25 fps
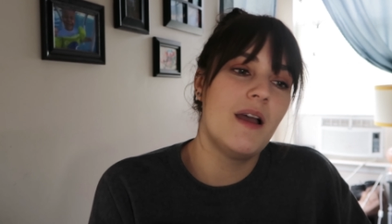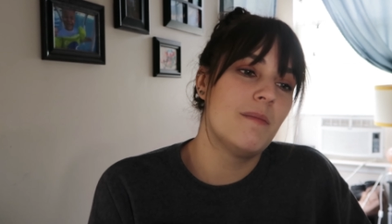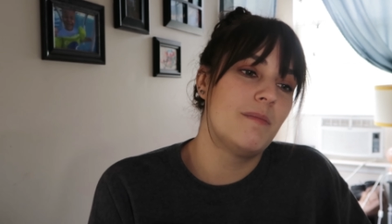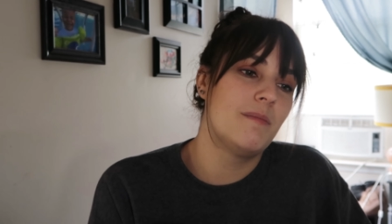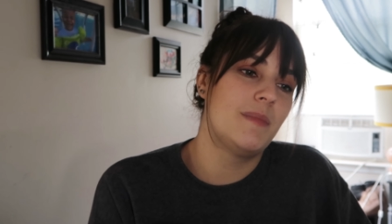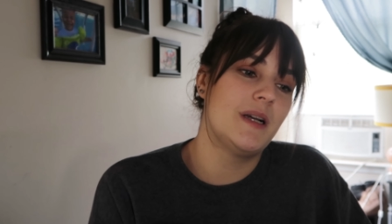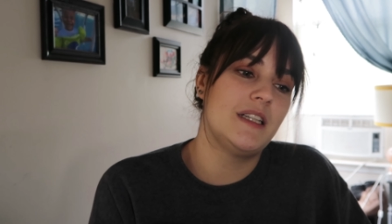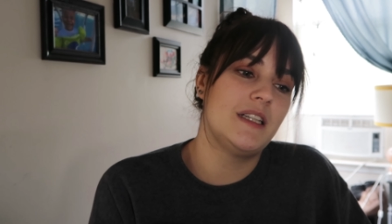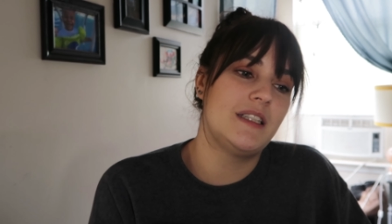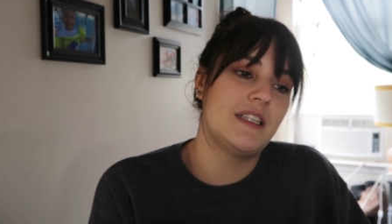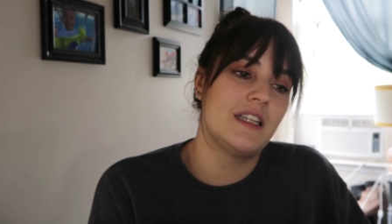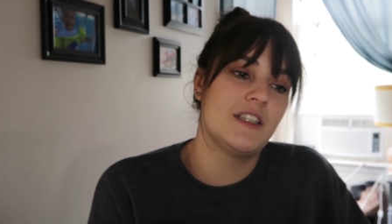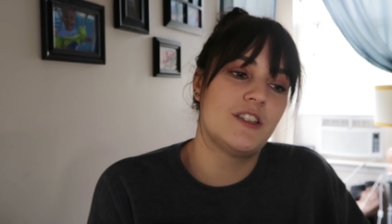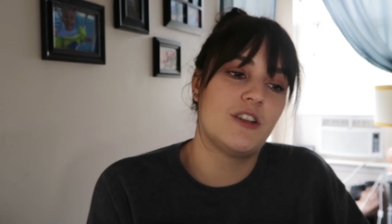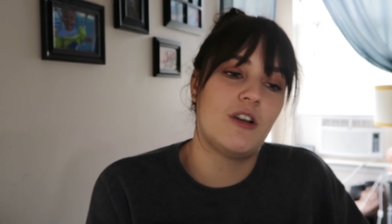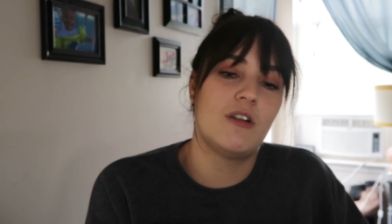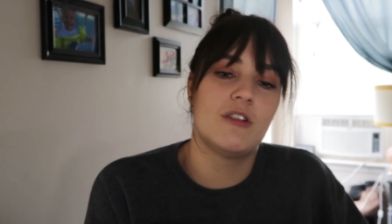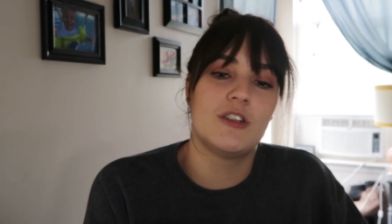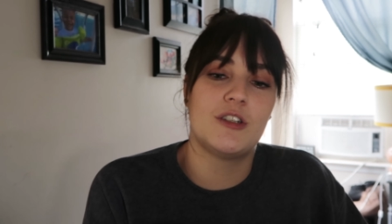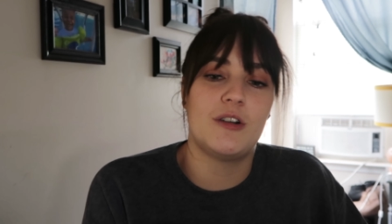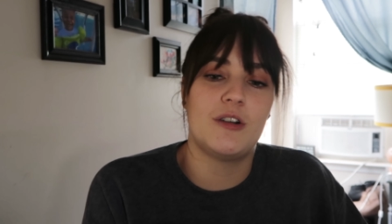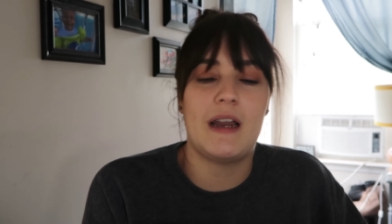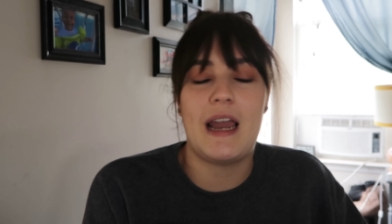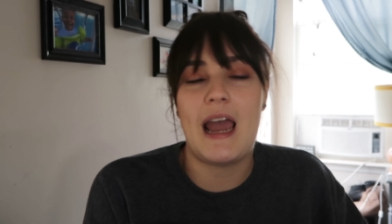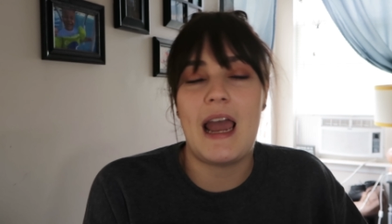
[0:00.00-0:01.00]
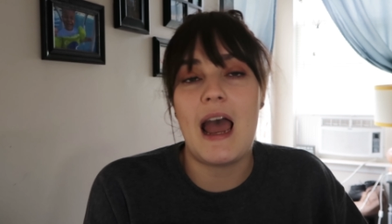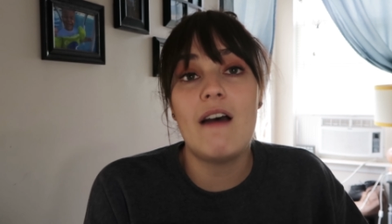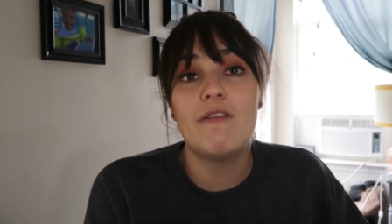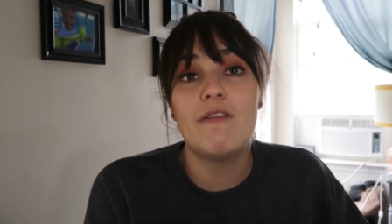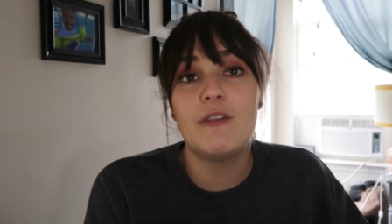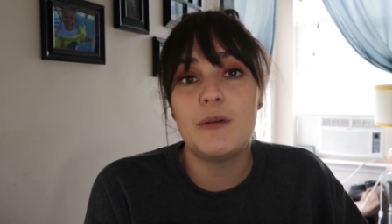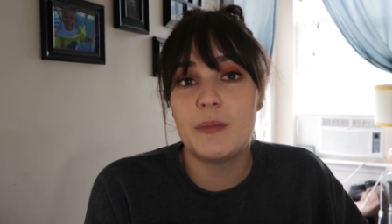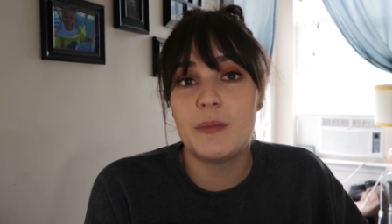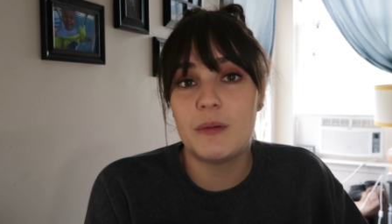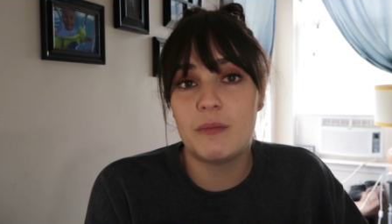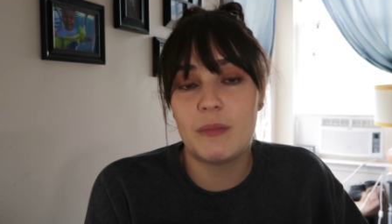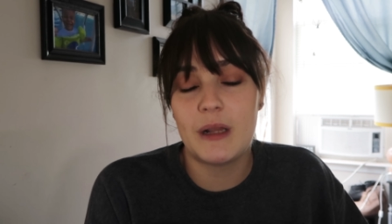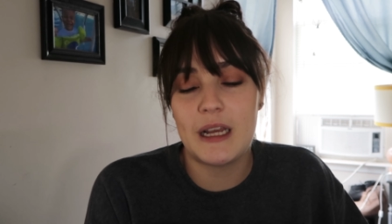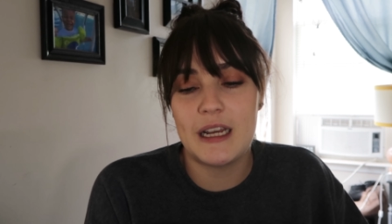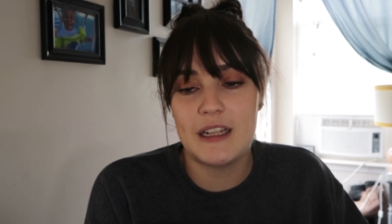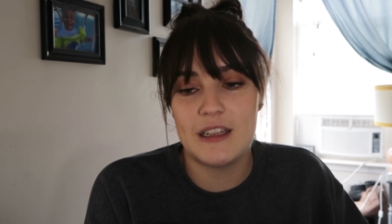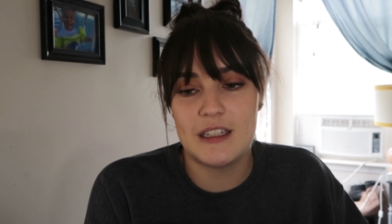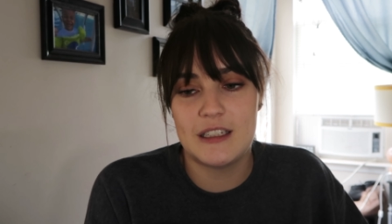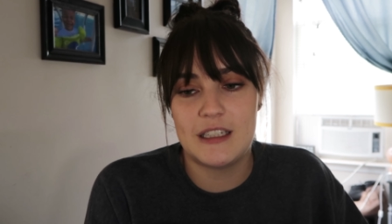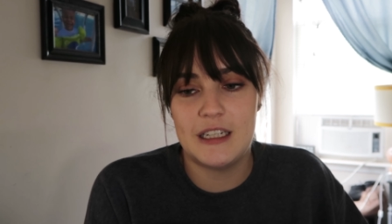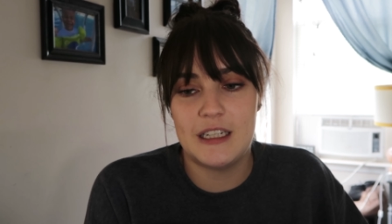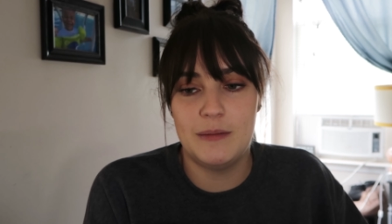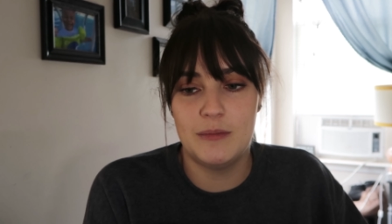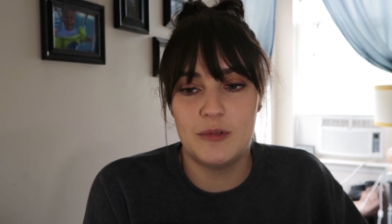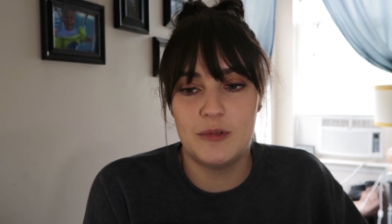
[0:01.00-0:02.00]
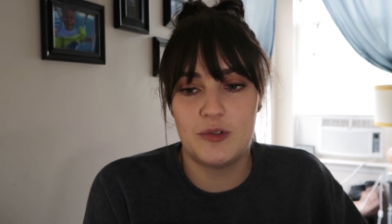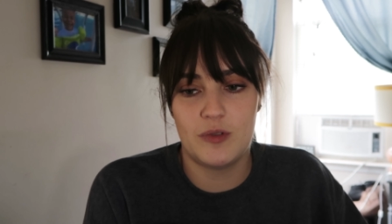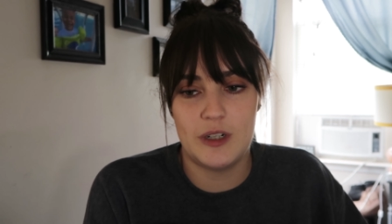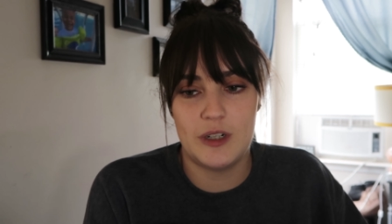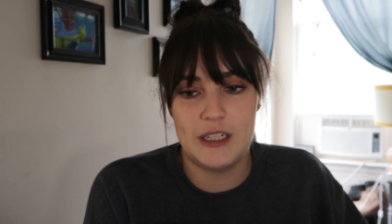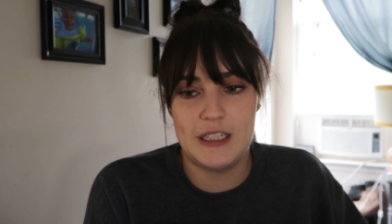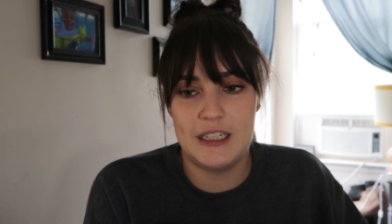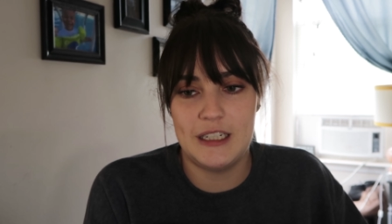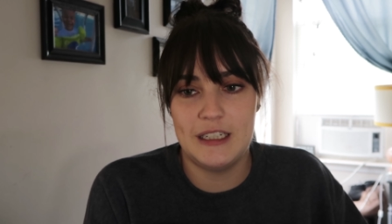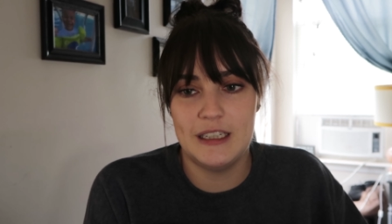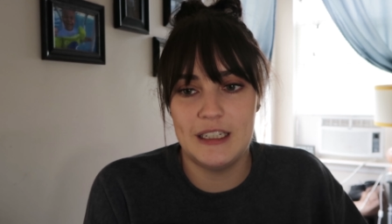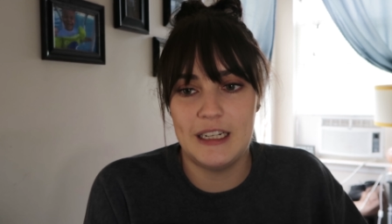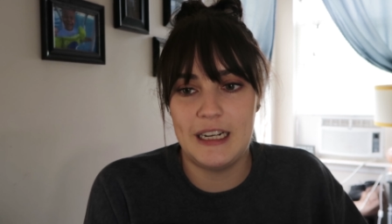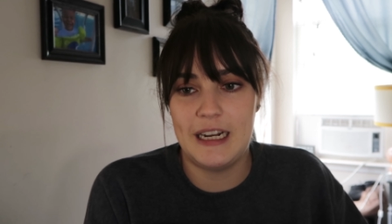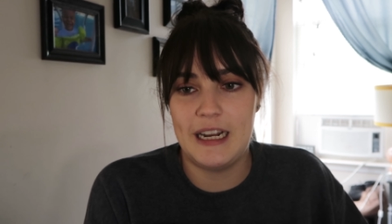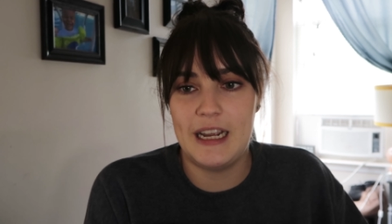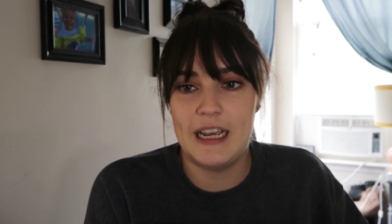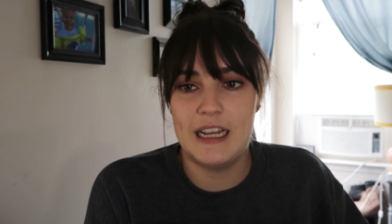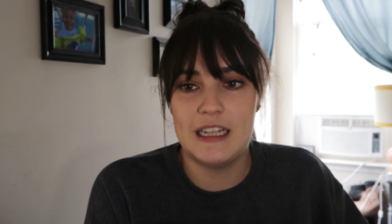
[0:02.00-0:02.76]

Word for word: But since also I haven't been playing The Sims recently,